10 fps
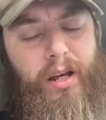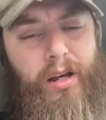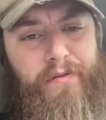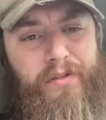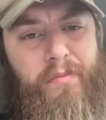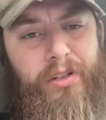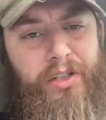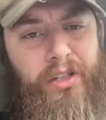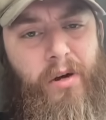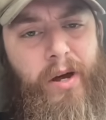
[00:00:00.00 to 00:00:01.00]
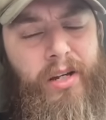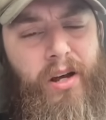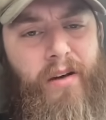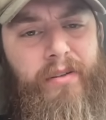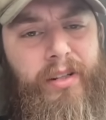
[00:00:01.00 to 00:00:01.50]
a few months ago. I
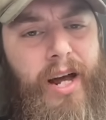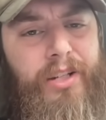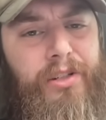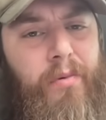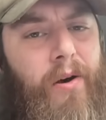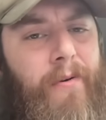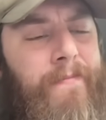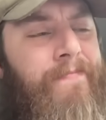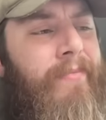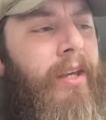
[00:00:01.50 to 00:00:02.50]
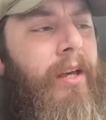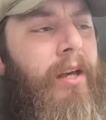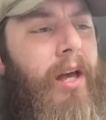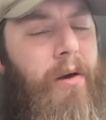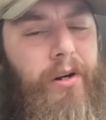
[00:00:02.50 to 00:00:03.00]
covered that as well,
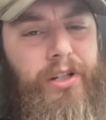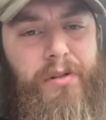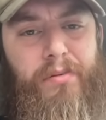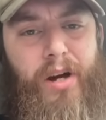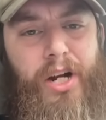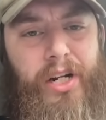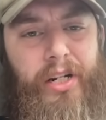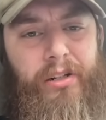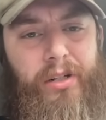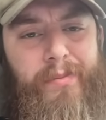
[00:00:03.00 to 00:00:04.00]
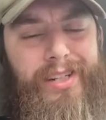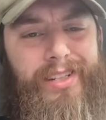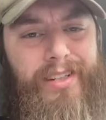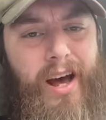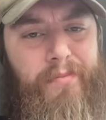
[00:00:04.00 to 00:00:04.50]
how our supply chain could be
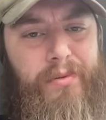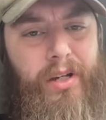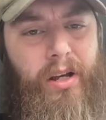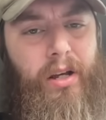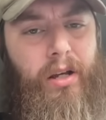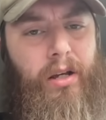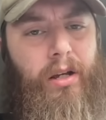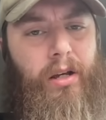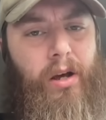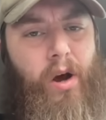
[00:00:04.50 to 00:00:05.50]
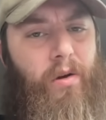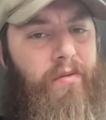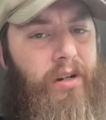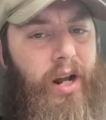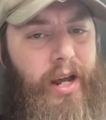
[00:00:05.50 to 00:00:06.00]
stopped
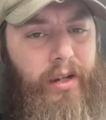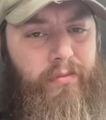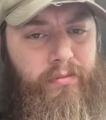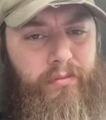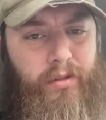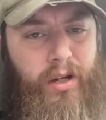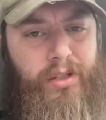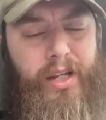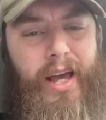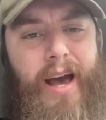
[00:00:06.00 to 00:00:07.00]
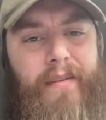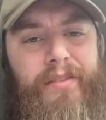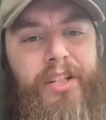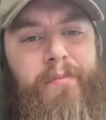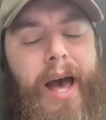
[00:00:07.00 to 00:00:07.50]
overnight because they have
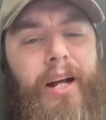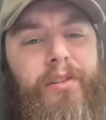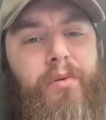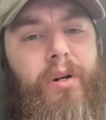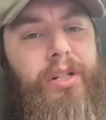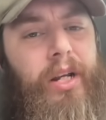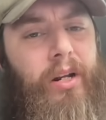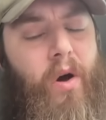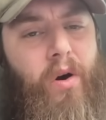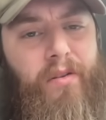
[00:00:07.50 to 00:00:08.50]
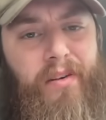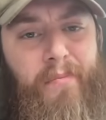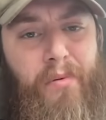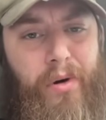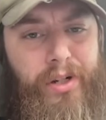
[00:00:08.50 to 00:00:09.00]
these back doors in all of our
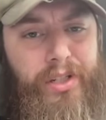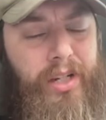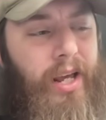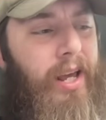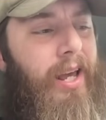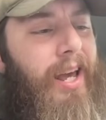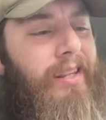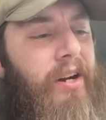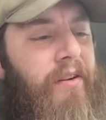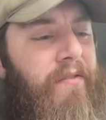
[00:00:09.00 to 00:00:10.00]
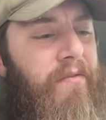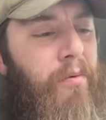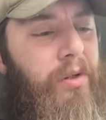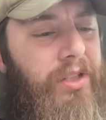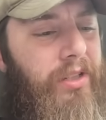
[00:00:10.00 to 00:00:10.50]
ports and they're
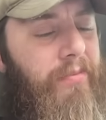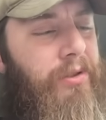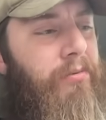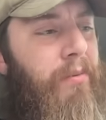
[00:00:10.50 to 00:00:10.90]
forcing them to